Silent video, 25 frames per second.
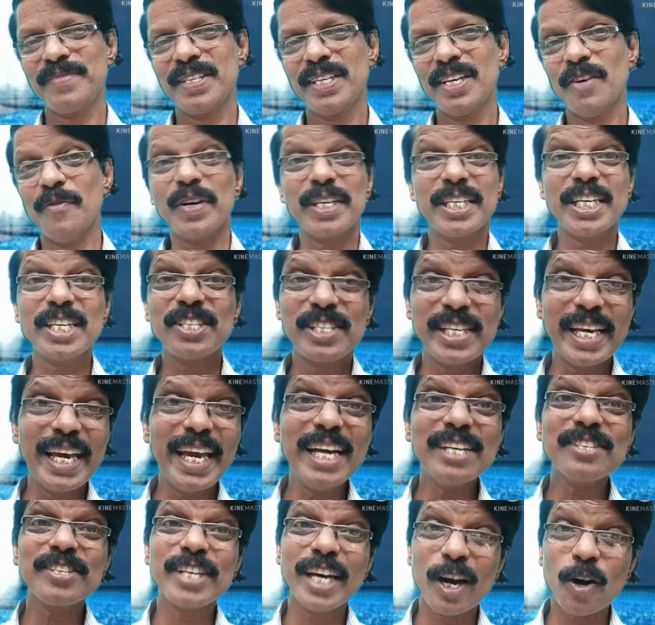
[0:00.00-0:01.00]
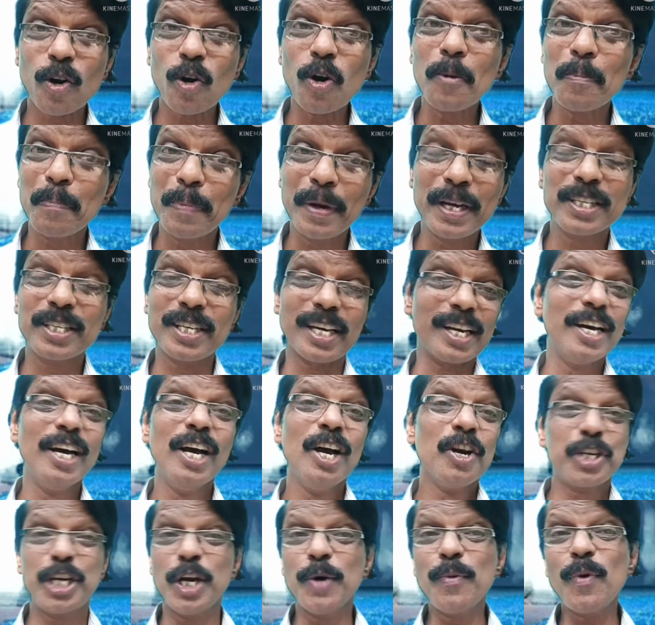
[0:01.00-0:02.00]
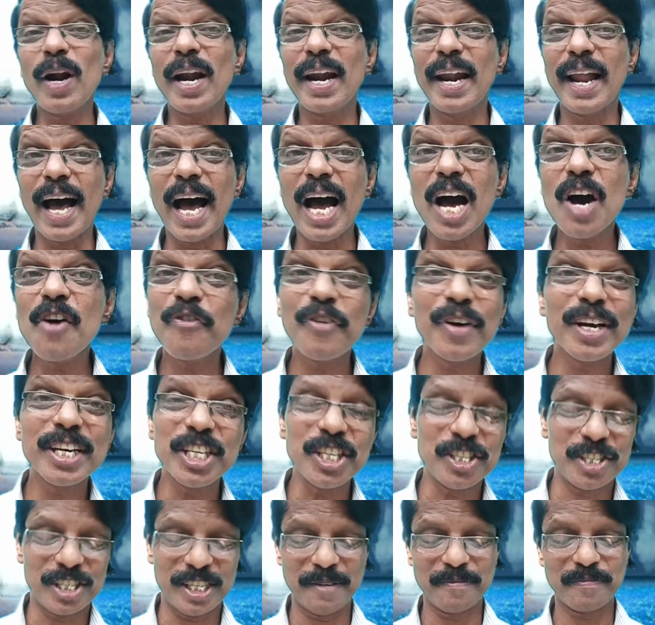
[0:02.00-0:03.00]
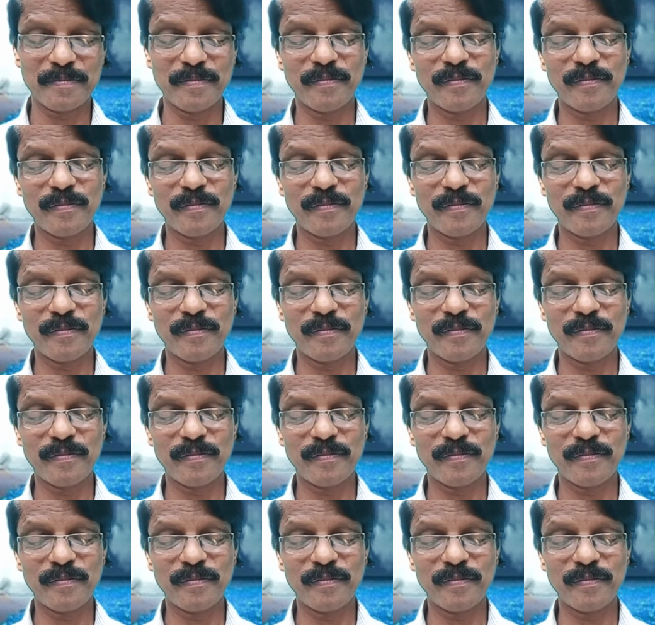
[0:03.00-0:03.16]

When she sees her own picture, she would laugh at it.